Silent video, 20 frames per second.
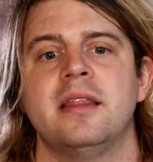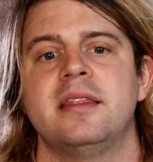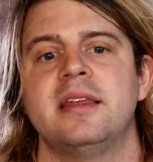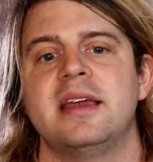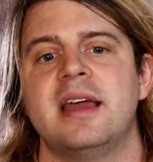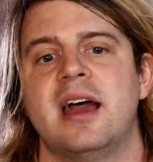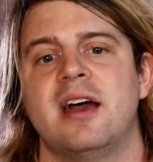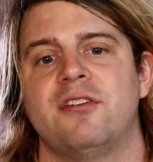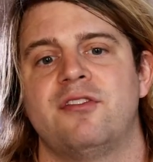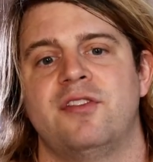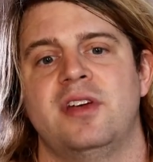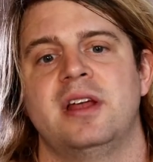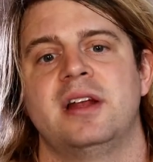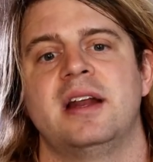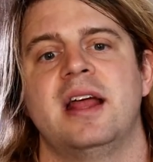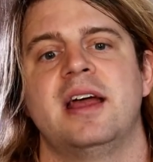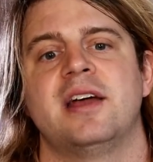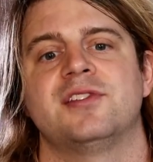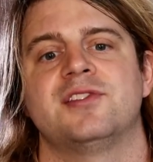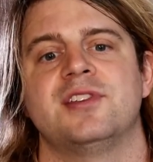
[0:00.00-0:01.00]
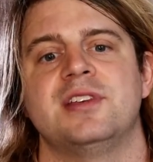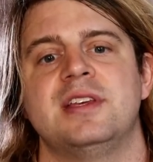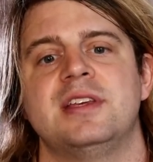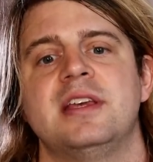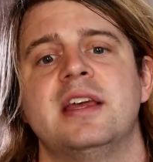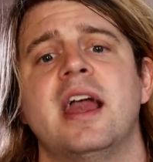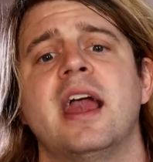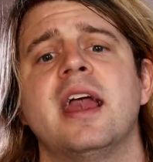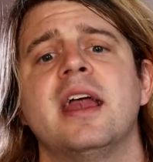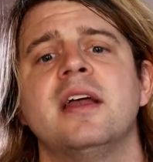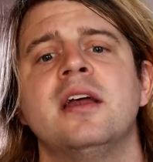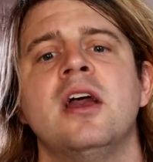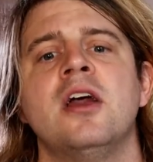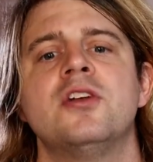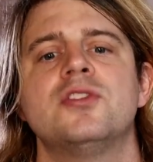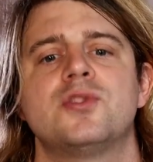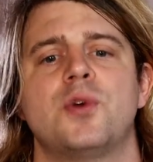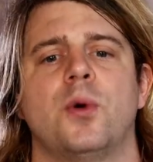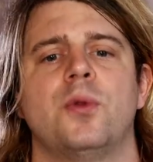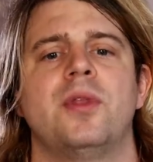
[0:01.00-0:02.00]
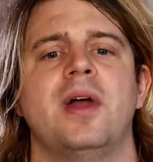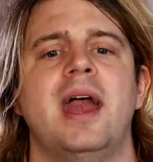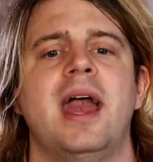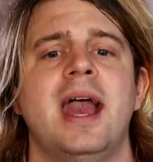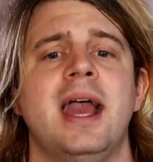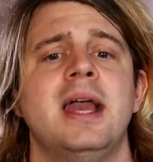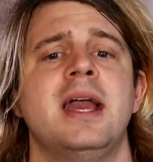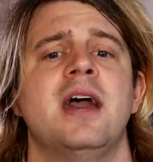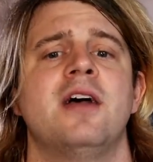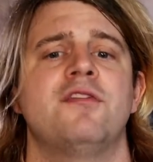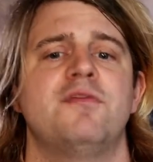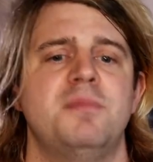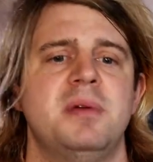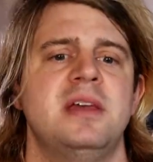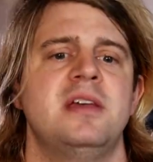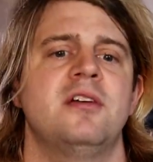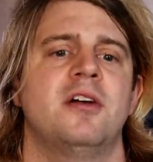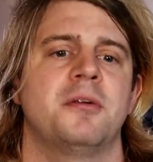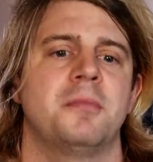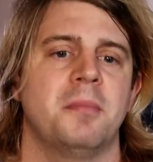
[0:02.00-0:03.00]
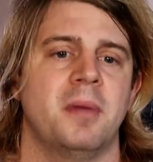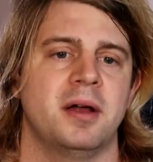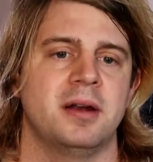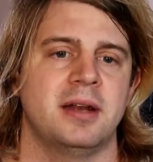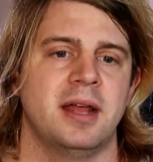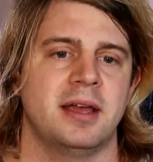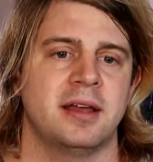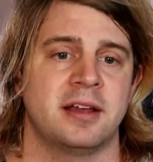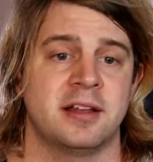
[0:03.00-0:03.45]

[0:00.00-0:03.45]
the FNSEA, told the AFP on Monday.